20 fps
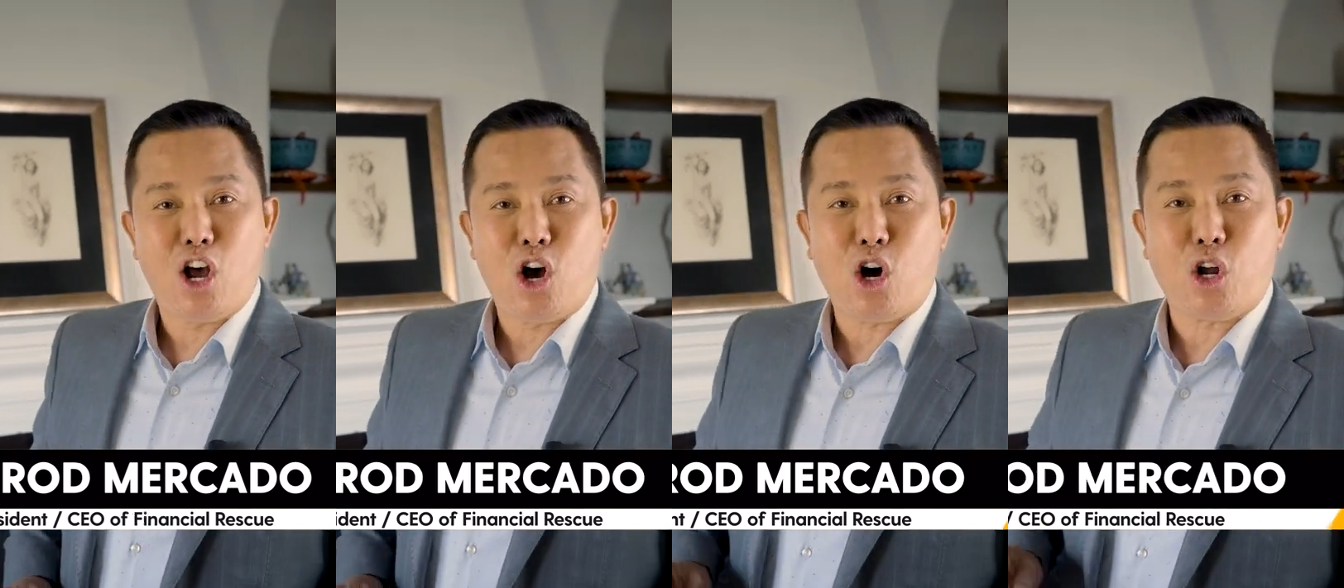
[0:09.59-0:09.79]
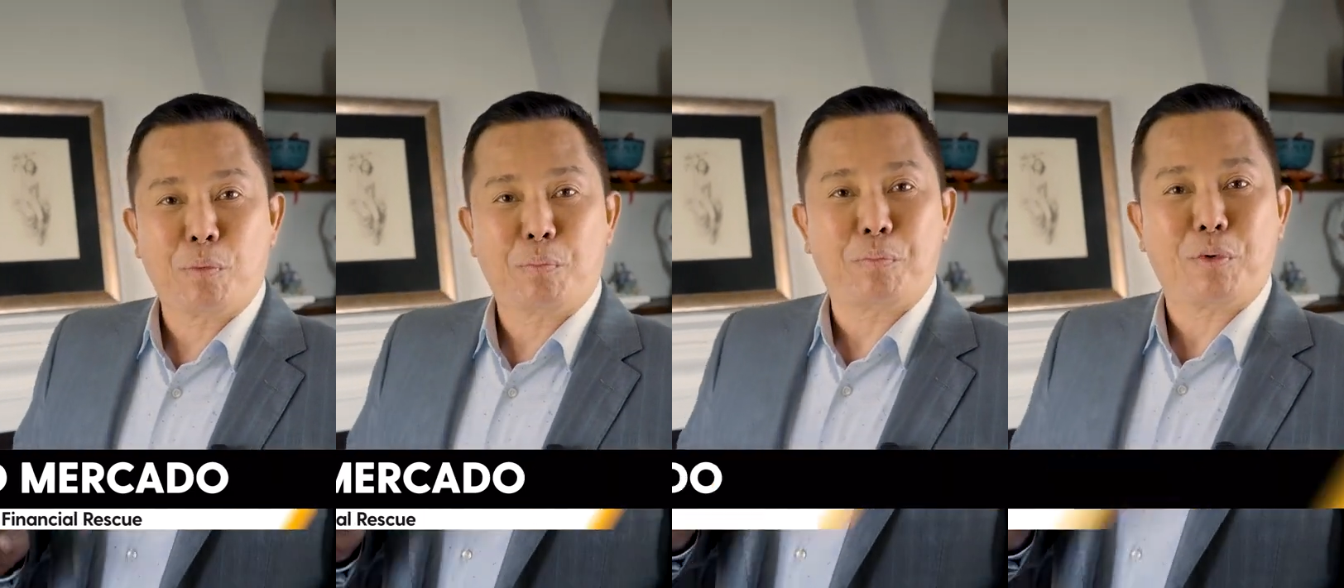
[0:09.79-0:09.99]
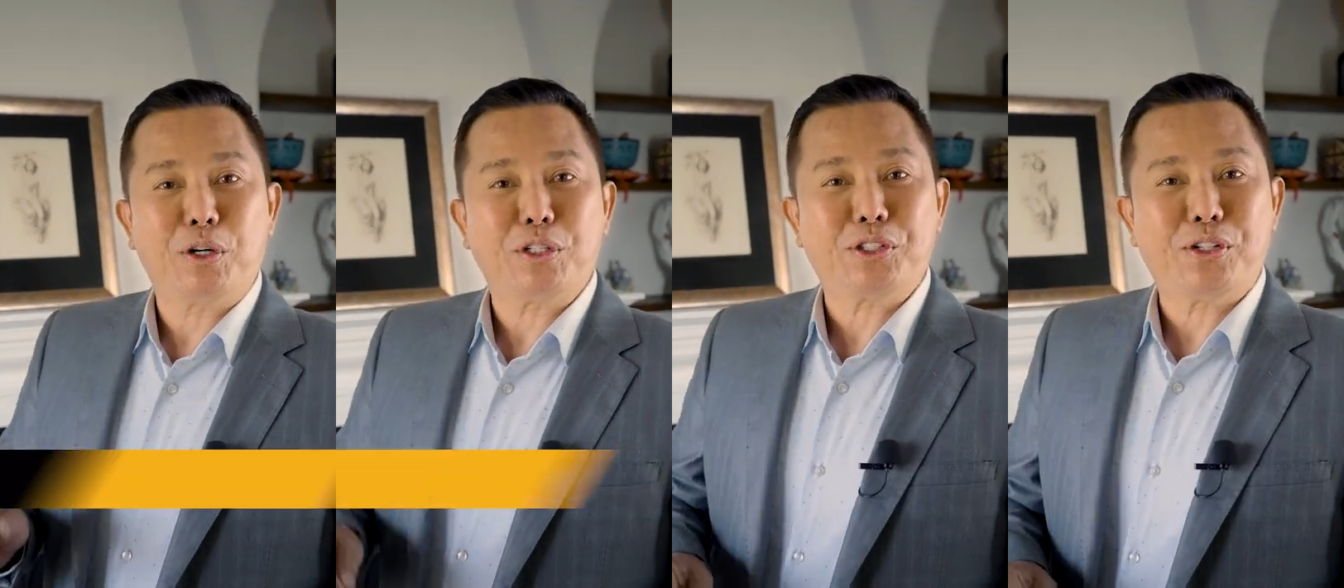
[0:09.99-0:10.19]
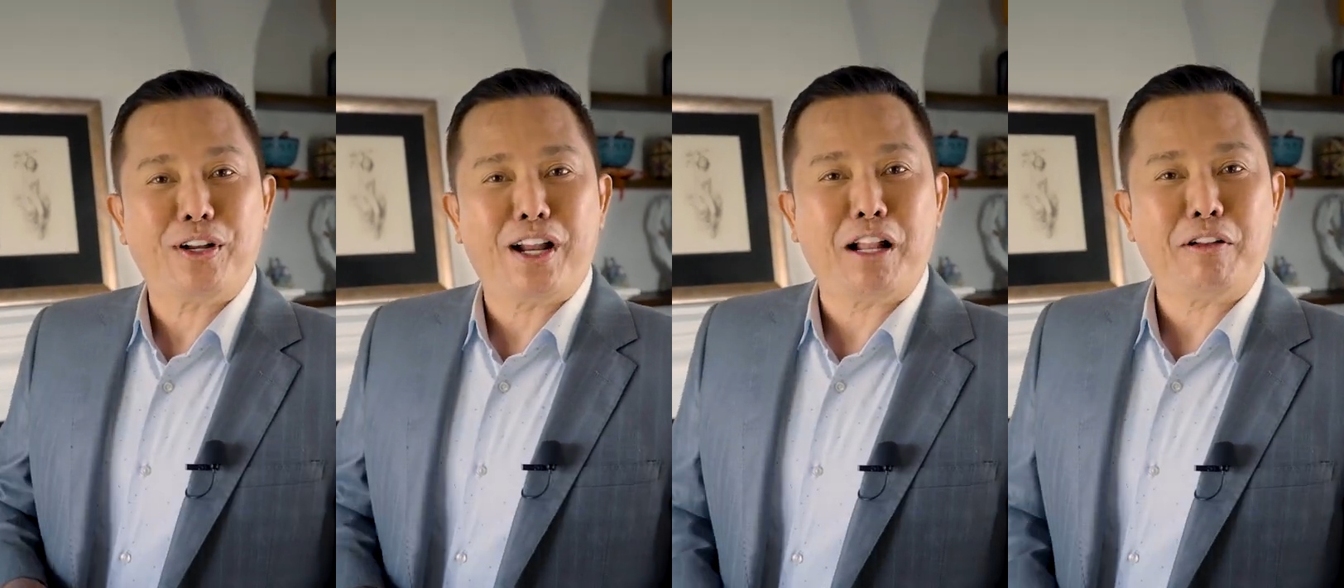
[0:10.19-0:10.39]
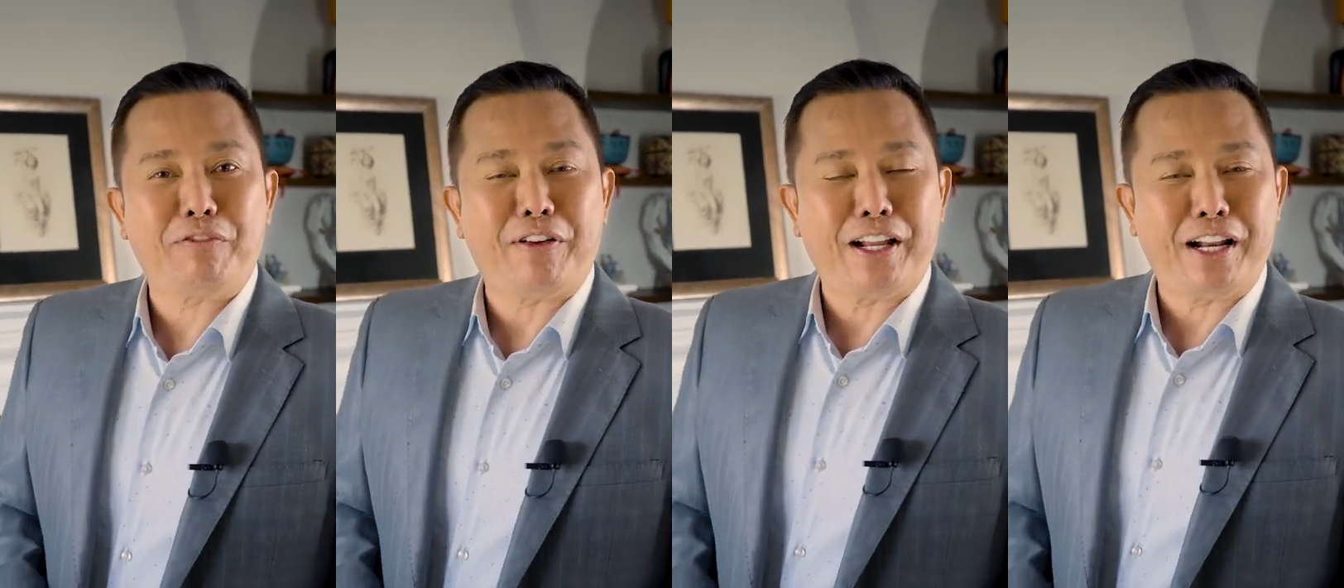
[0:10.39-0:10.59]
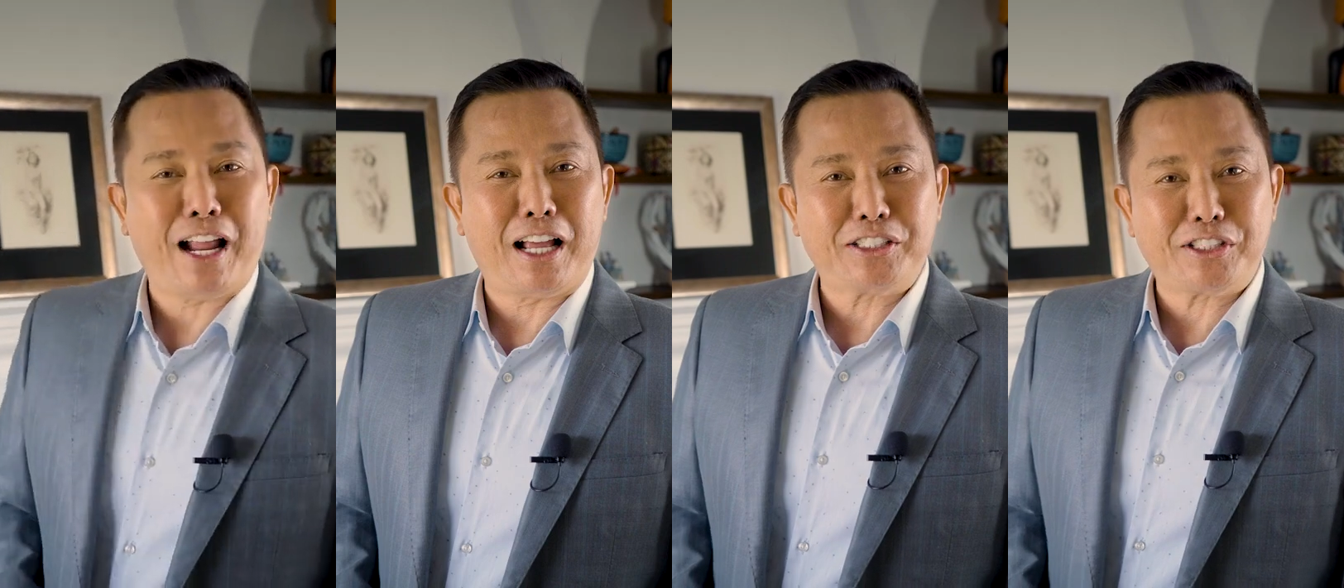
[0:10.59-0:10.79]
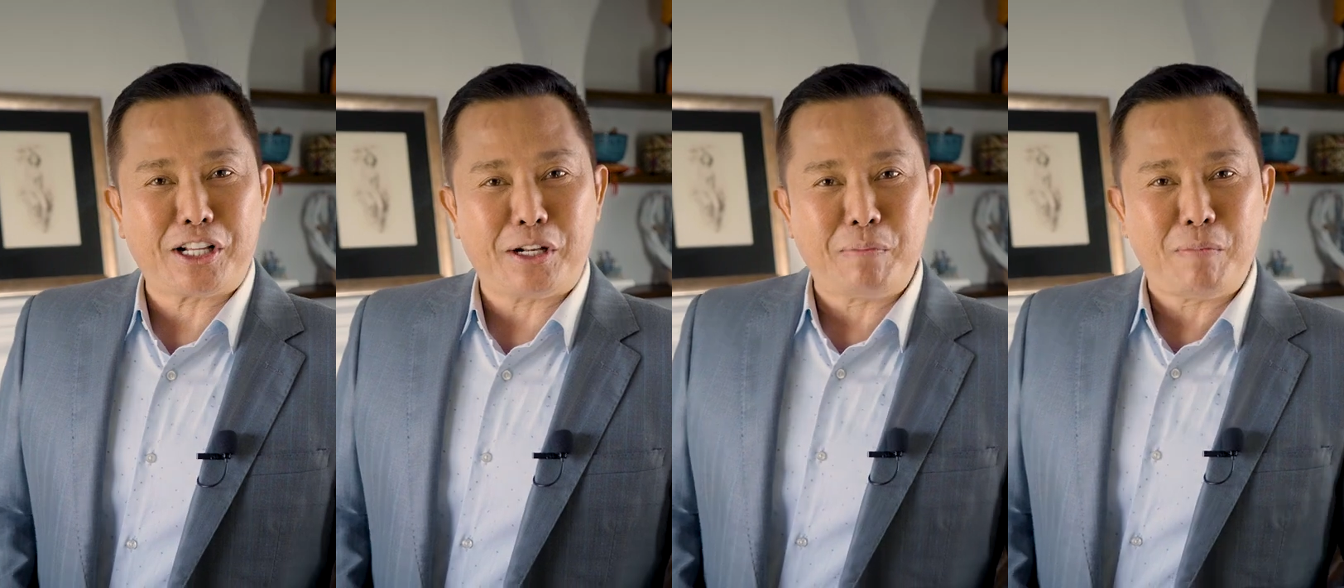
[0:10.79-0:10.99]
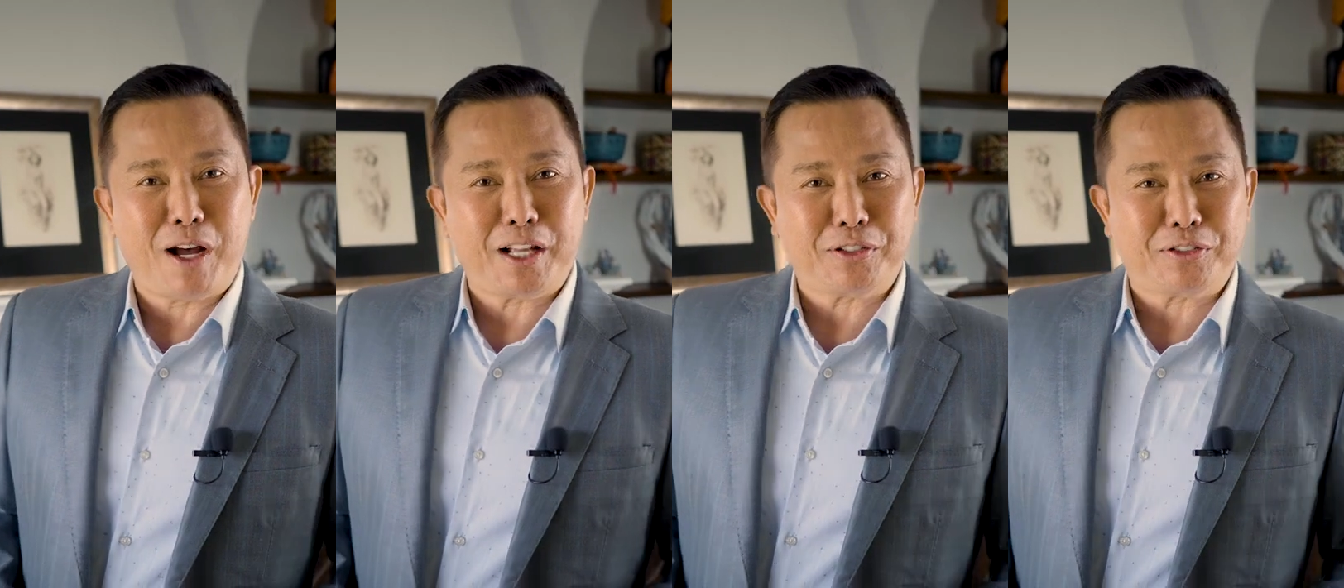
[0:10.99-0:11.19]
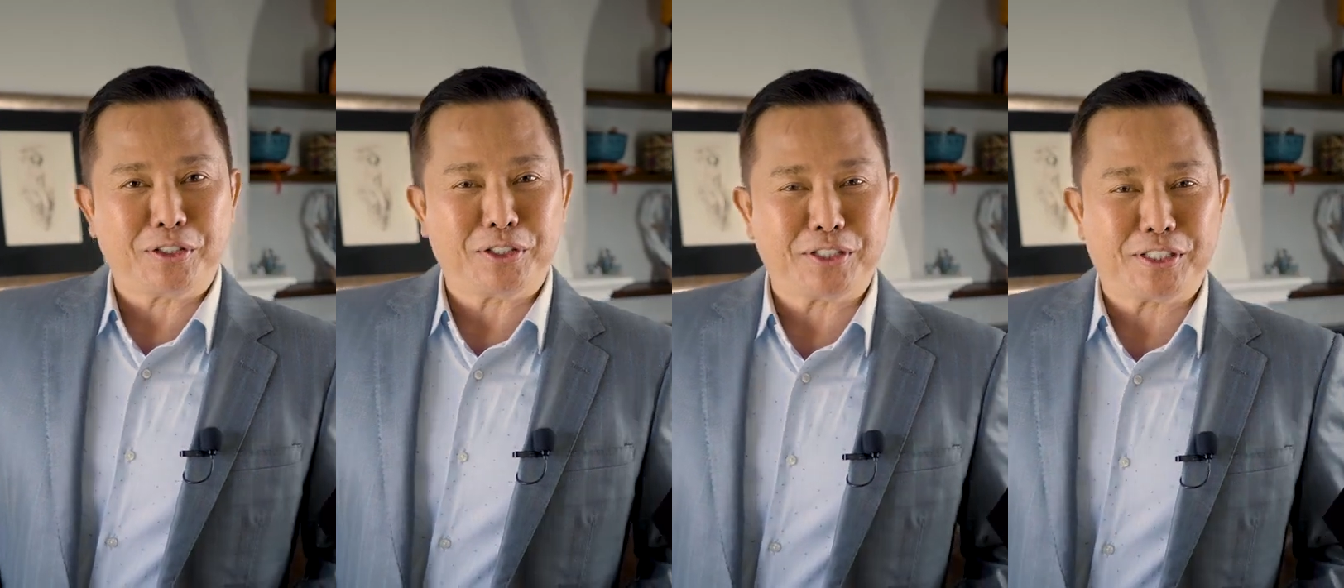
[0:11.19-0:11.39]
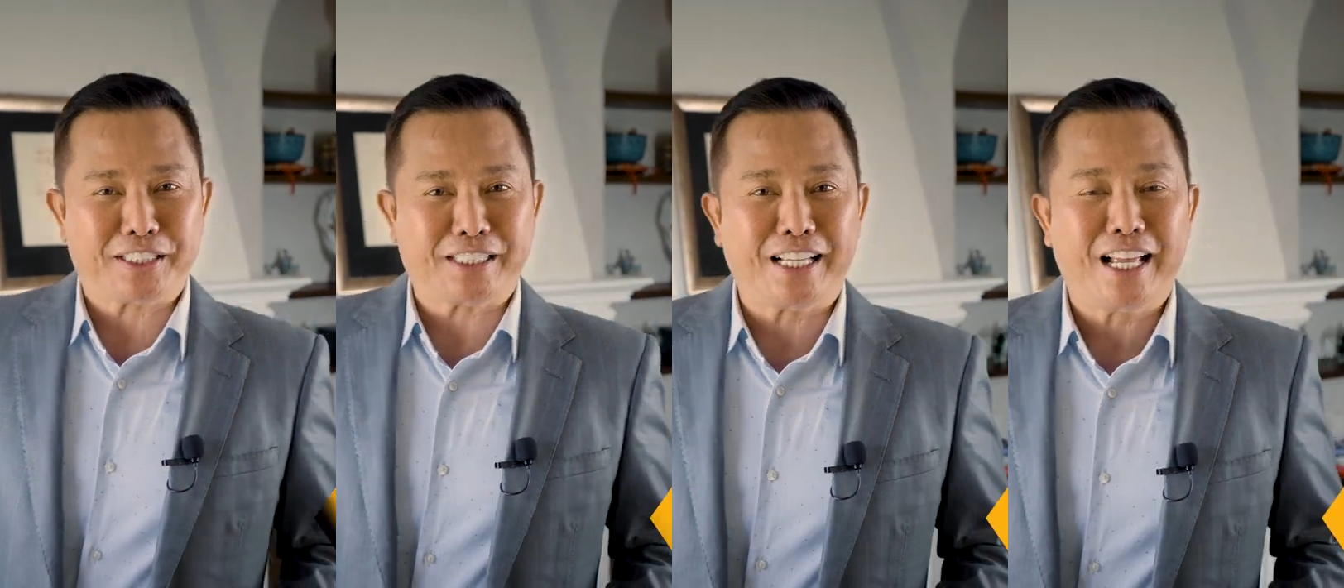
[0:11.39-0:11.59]
on personal financial
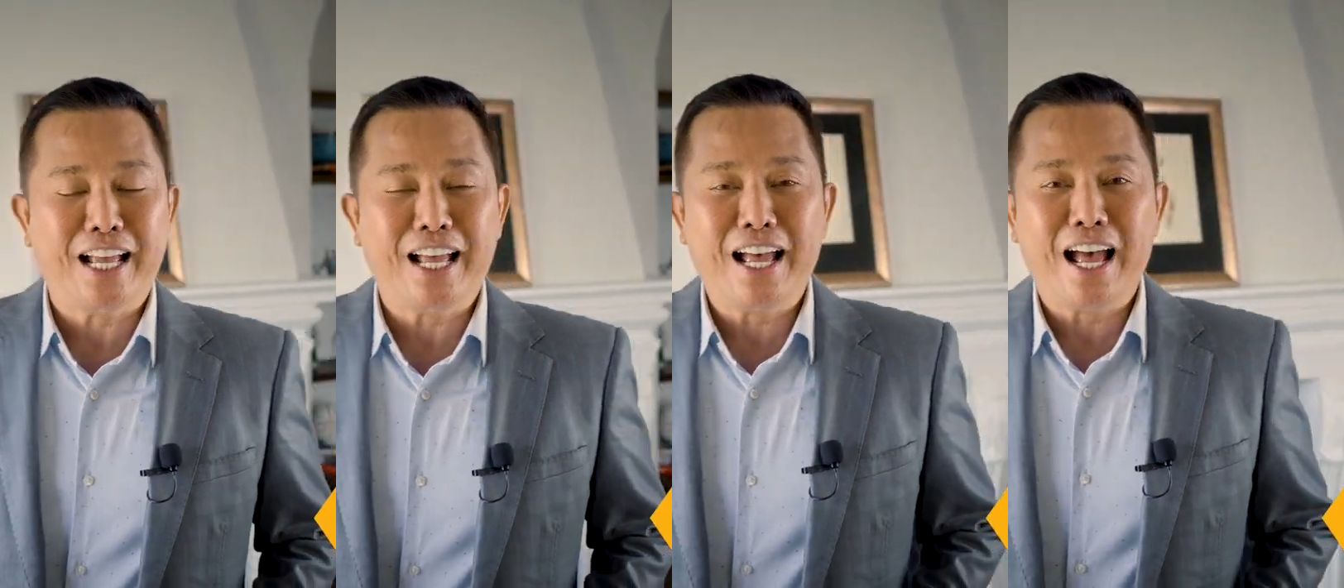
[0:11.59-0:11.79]
matters.